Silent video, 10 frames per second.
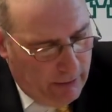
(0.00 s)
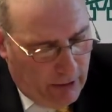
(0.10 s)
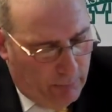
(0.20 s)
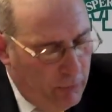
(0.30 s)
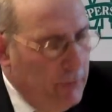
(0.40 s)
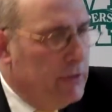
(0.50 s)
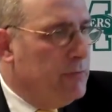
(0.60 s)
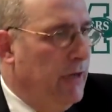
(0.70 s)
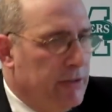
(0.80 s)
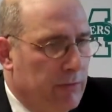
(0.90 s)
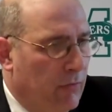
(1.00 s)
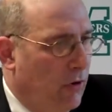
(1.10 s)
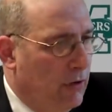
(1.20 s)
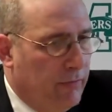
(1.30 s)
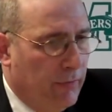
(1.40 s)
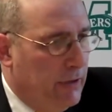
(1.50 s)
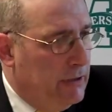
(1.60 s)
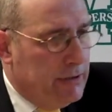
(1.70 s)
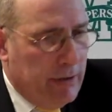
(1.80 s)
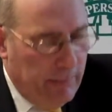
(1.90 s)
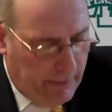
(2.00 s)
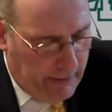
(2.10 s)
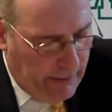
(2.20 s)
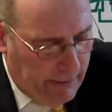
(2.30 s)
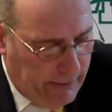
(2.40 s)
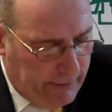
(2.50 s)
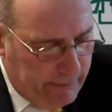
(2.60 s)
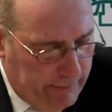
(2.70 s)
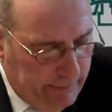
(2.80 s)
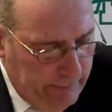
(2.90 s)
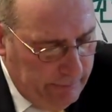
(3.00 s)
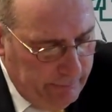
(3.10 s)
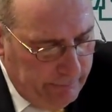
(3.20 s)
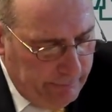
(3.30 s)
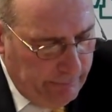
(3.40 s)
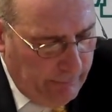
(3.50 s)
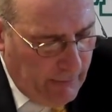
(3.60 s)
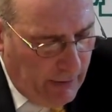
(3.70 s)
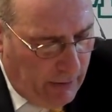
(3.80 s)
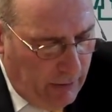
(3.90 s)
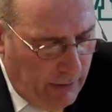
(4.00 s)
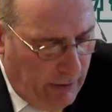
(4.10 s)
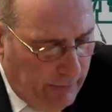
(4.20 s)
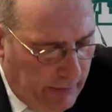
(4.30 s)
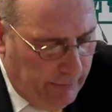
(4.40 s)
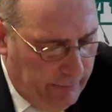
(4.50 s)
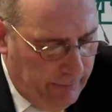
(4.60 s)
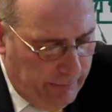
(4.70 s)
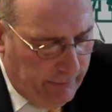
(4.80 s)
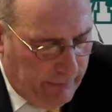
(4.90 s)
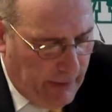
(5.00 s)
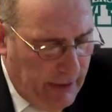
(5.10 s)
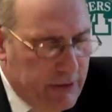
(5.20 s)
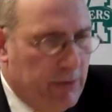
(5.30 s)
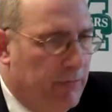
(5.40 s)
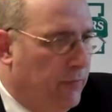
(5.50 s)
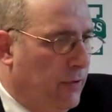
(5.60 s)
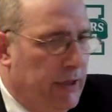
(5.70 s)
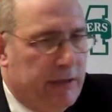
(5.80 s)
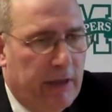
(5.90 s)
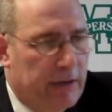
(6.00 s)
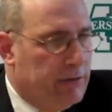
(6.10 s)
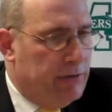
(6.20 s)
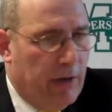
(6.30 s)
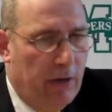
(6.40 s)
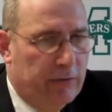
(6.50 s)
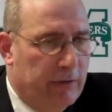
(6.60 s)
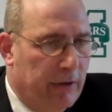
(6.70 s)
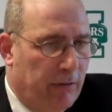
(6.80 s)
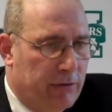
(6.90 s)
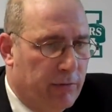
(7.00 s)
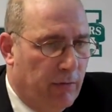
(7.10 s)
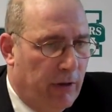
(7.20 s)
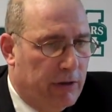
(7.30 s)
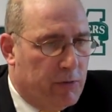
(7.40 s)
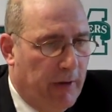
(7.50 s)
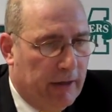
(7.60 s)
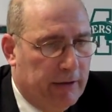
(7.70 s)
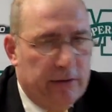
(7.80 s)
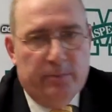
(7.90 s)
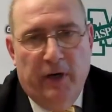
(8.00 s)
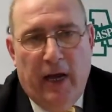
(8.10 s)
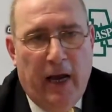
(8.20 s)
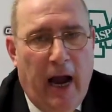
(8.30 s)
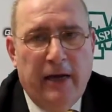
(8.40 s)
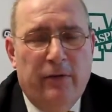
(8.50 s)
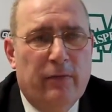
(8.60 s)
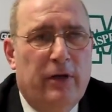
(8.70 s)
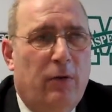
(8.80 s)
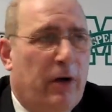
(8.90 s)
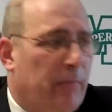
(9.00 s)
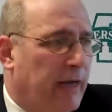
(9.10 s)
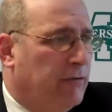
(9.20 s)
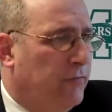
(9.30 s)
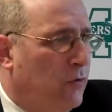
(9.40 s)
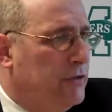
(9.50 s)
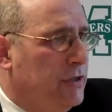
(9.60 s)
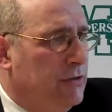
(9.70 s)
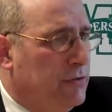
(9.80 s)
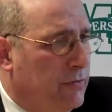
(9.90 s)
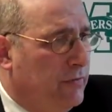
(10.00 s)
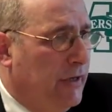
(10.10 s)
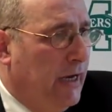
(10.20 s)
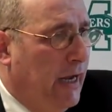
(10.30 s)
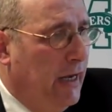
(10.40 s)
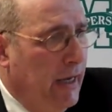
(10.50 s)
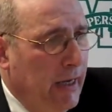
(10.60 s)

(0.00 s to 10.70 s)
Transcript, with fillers: you know Brutus made some long threes. I mean they. Uh, you know, they they hit some threes against the zone, you know, which we weren't expecting. But I, I didn't, you know what, Mike, the 14-2 thing, I,